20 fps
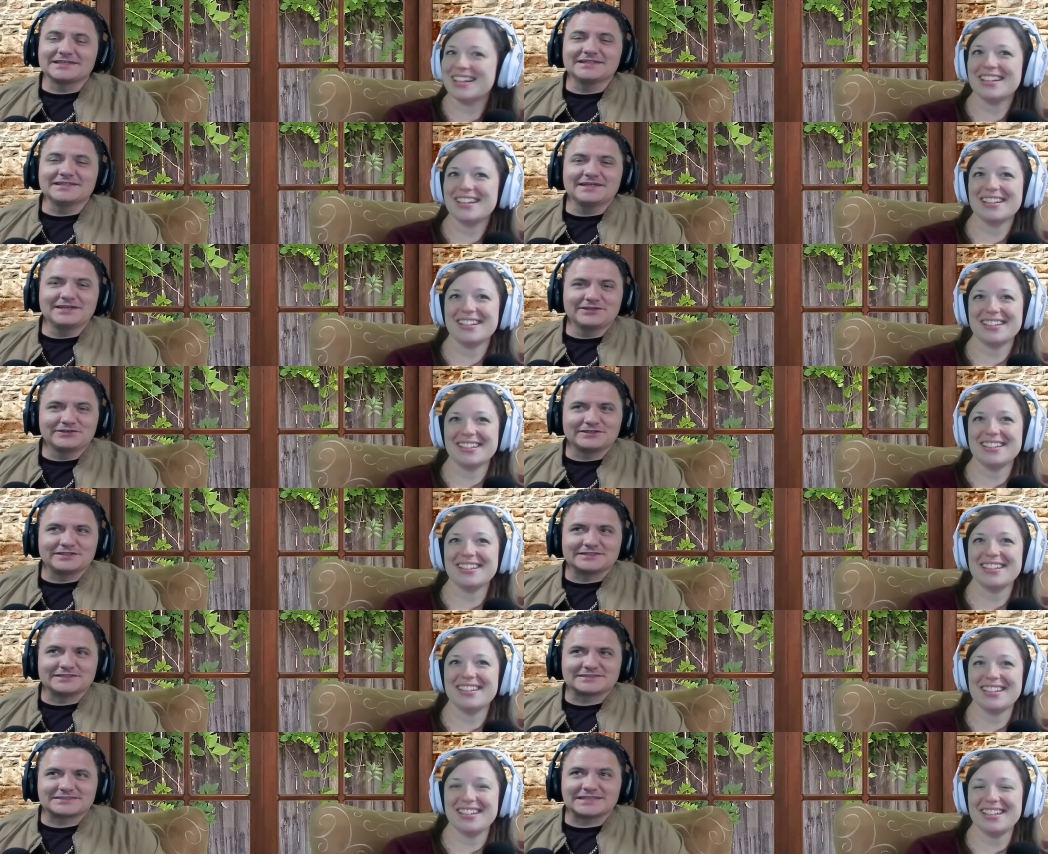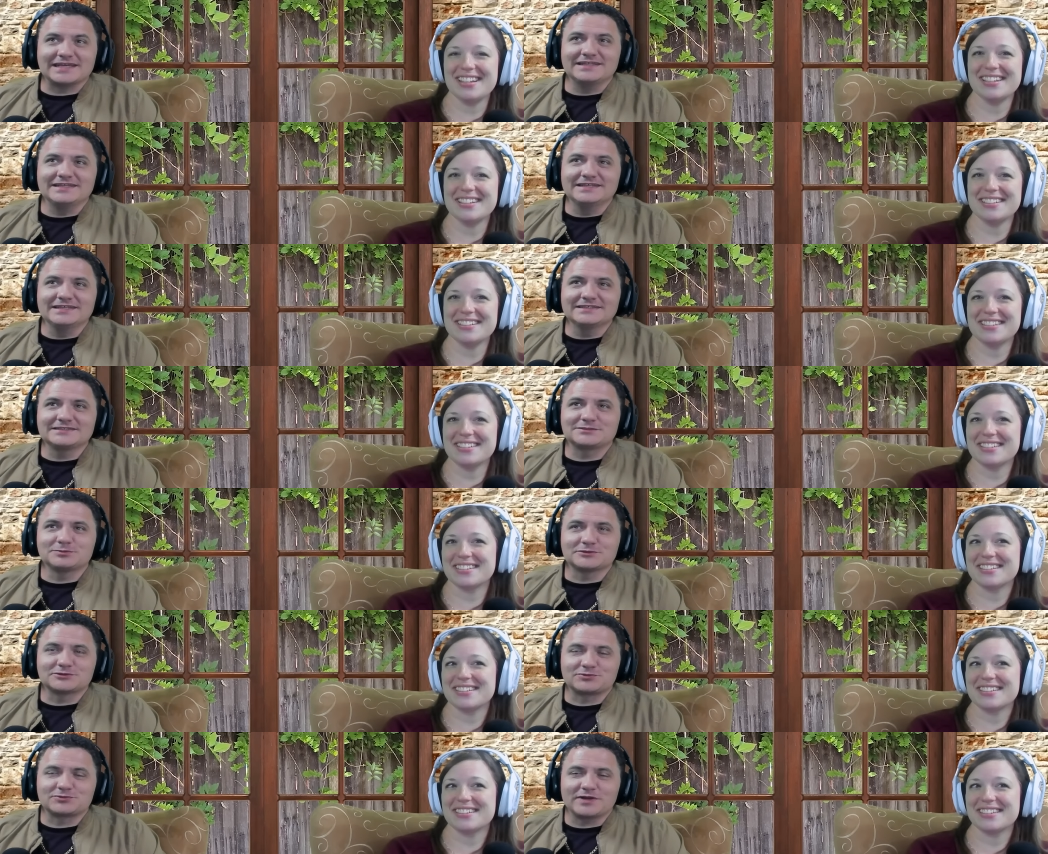Speaker 1: hilarious. He and is.
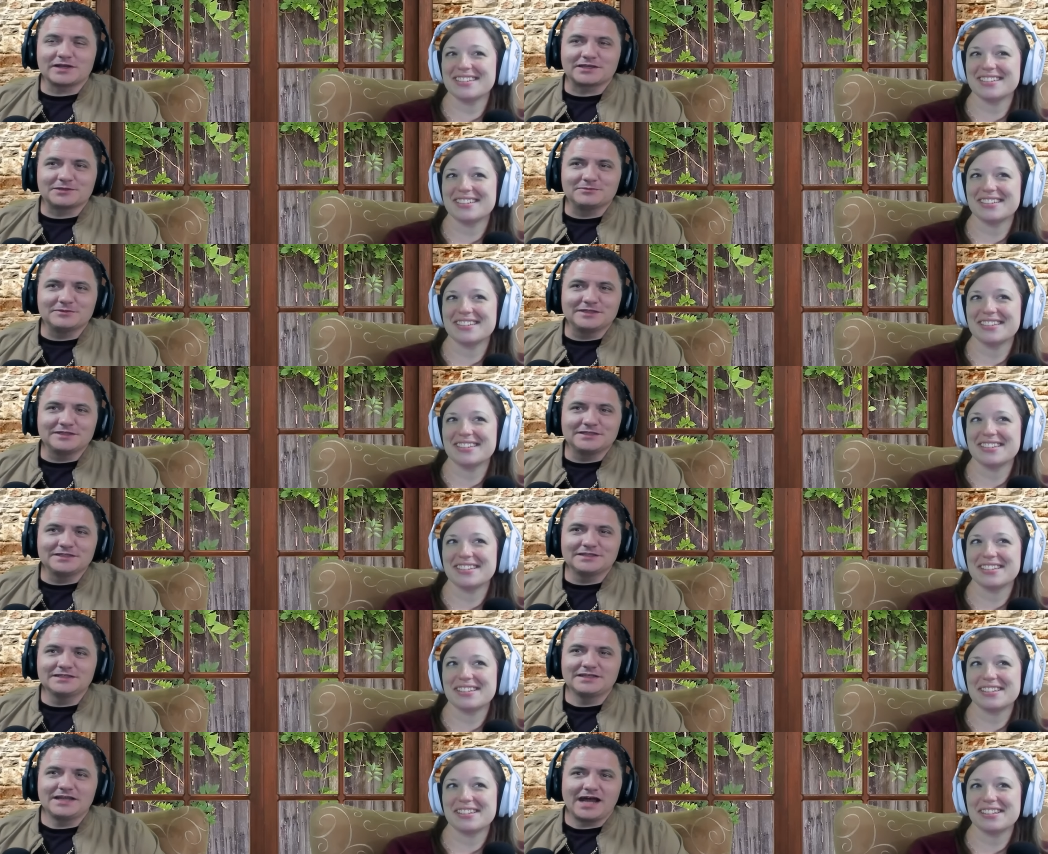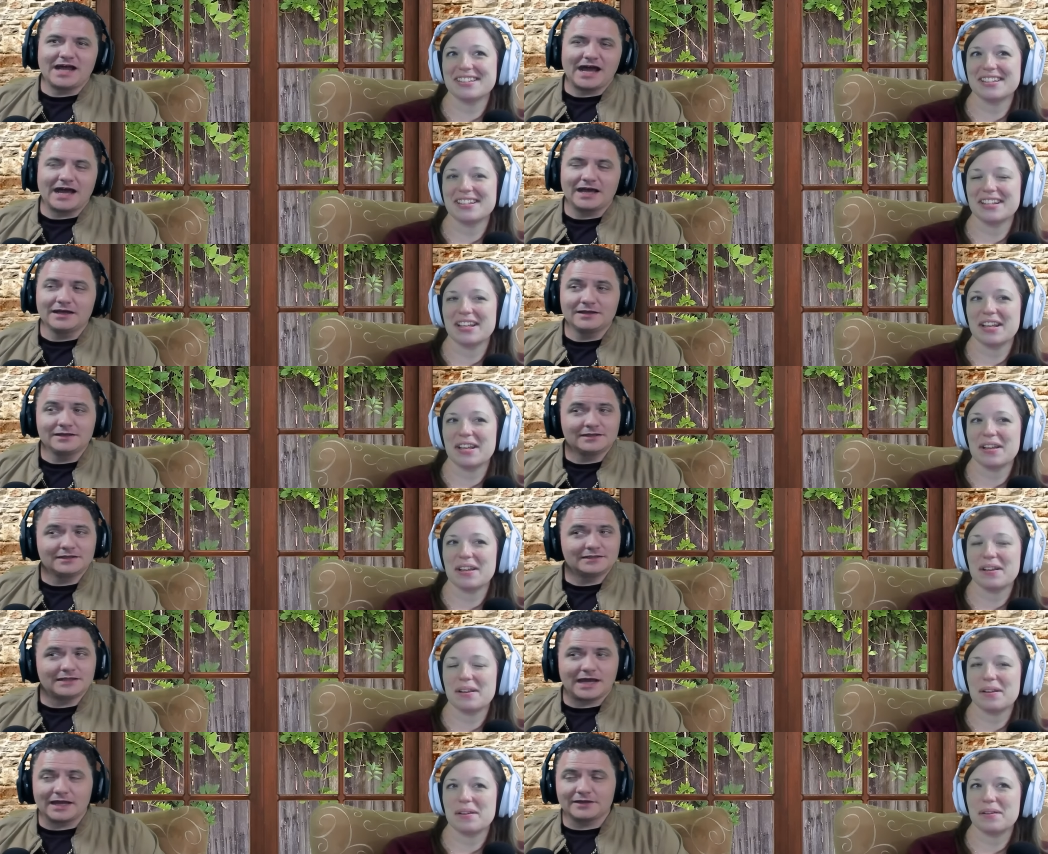this was recommended
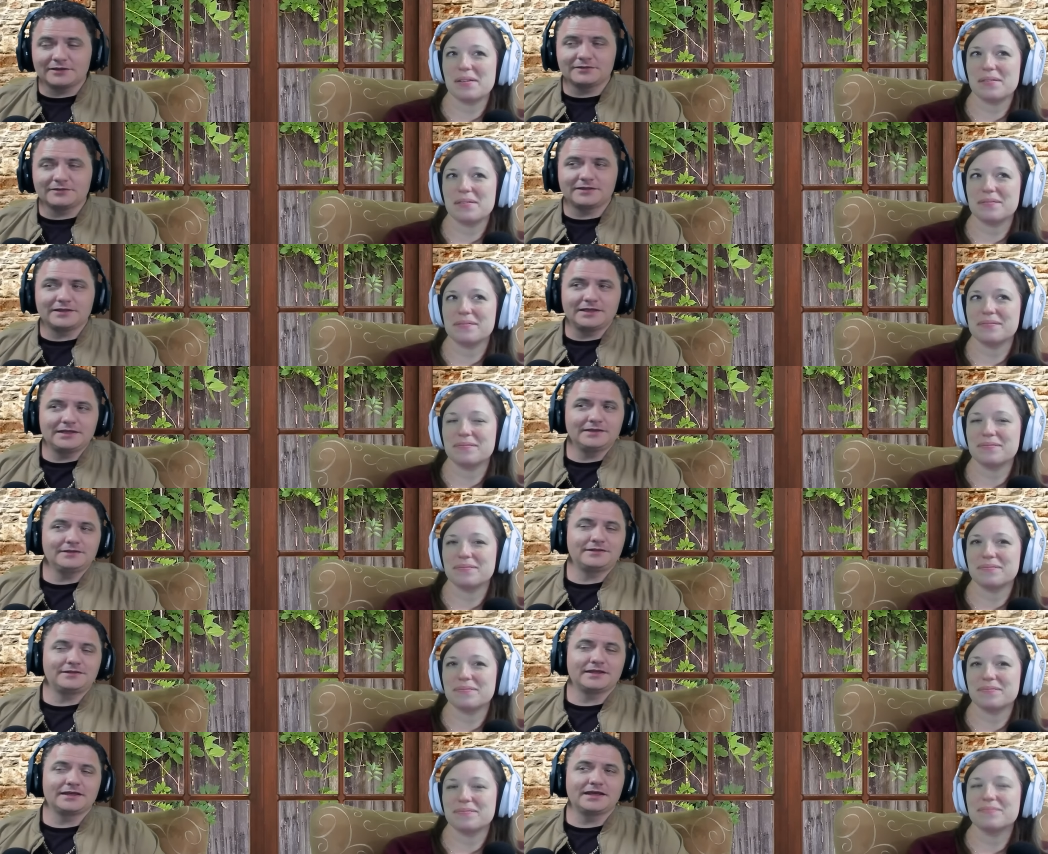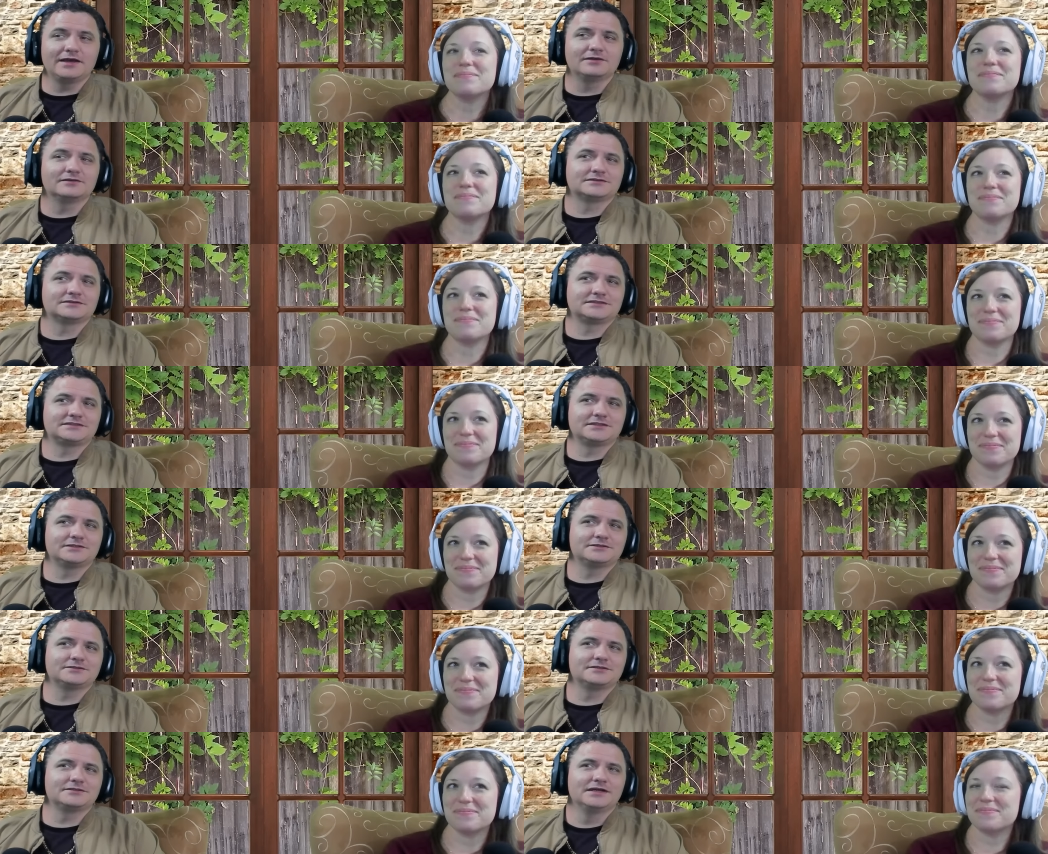uh, higher than anything else.
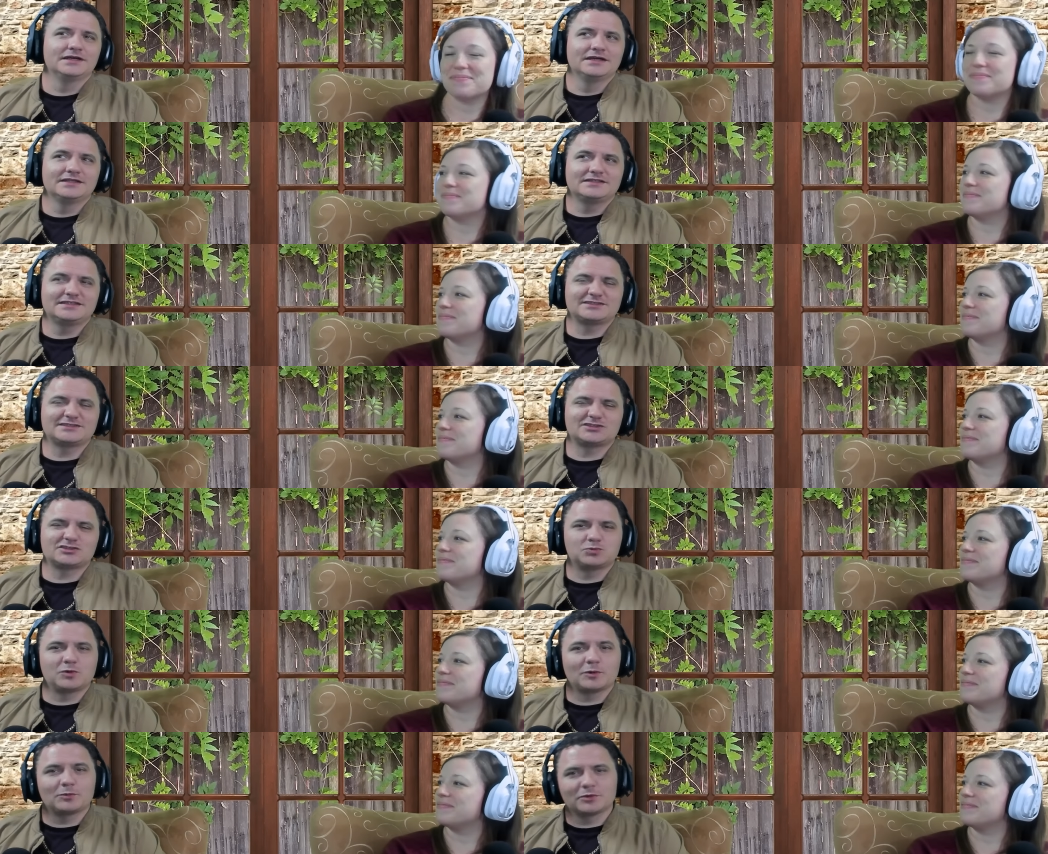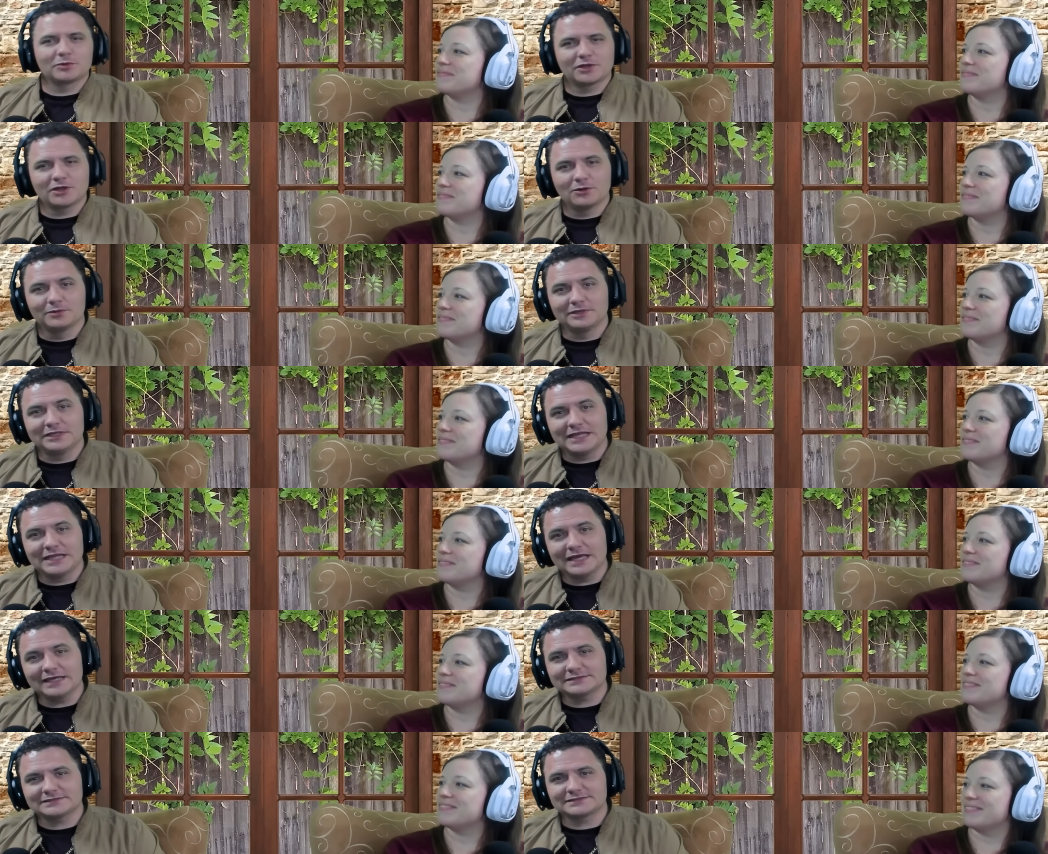So this is where we're
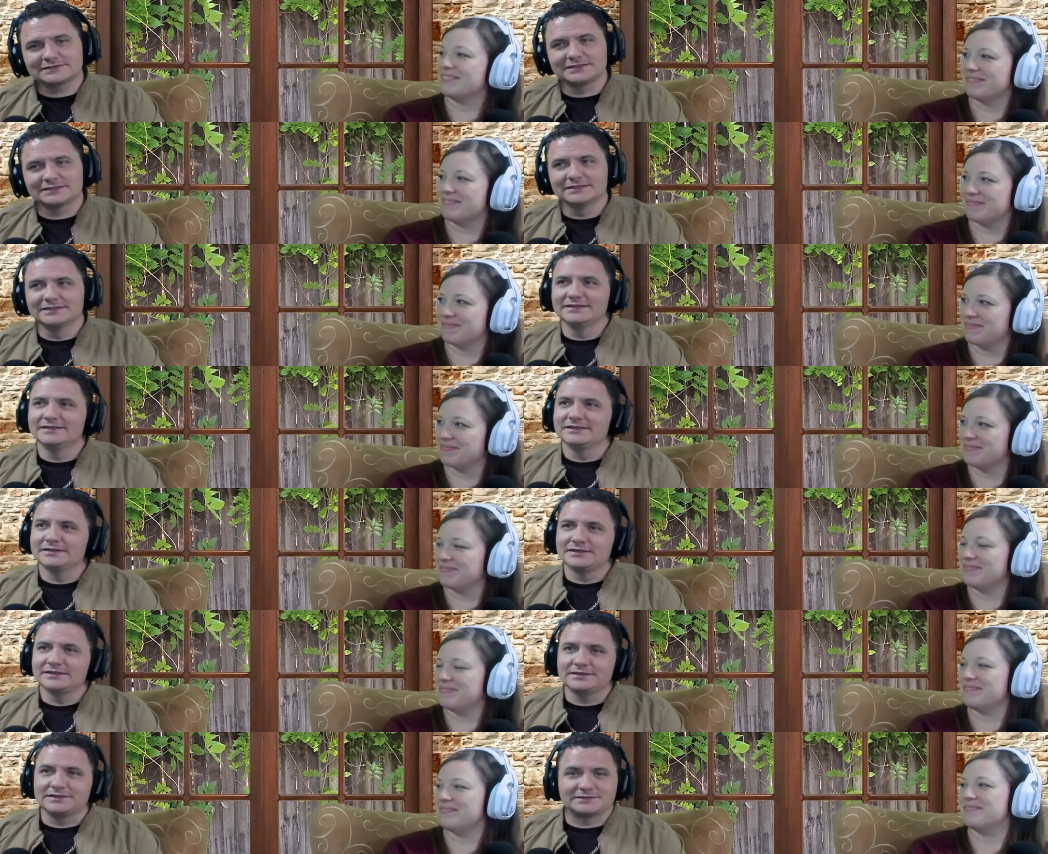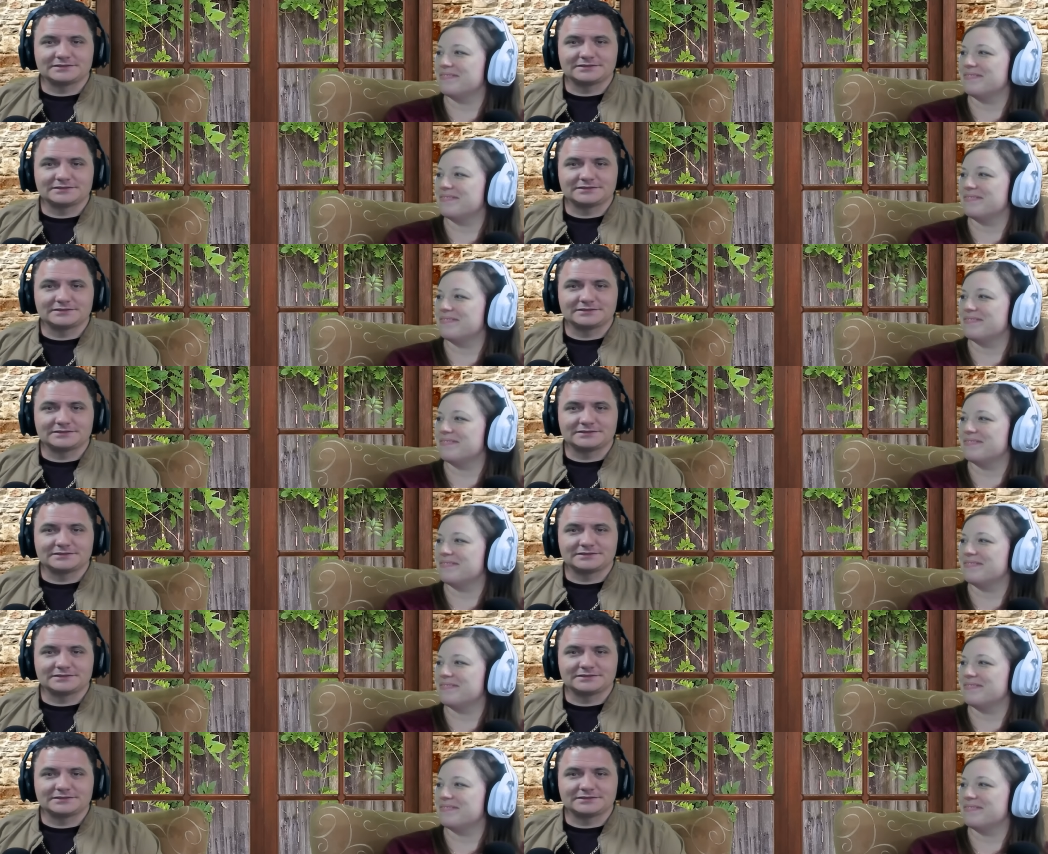going next. Mm-hmm.